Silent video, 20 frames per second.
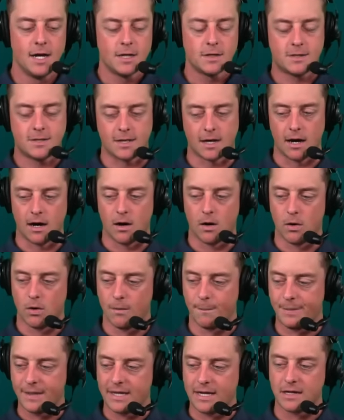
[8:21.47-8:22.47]
So
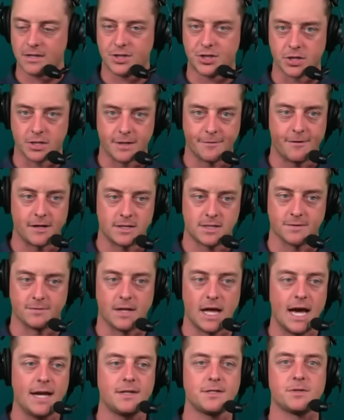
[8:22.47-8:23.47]
because your defensive
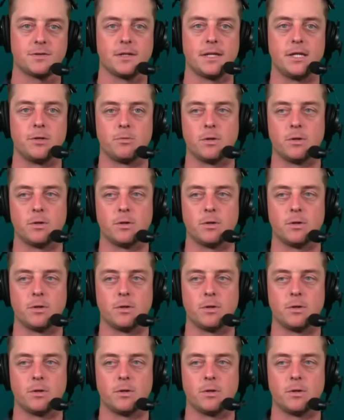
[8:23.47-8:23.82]
line is really,